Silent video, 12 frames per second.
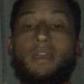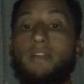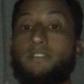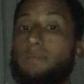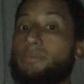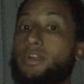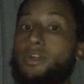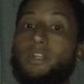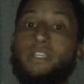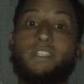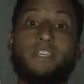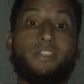if someone hurt
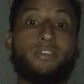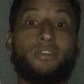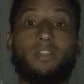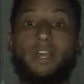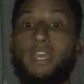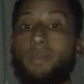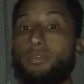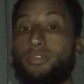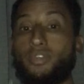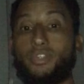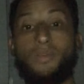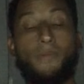his sister, like he would
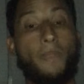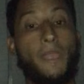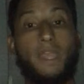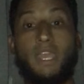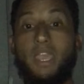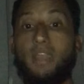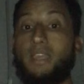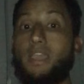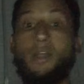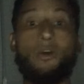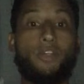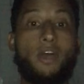just, he'd
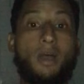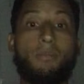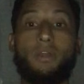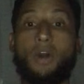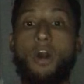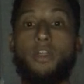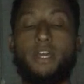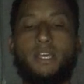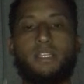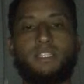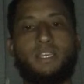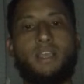kill them and all
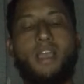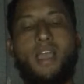this.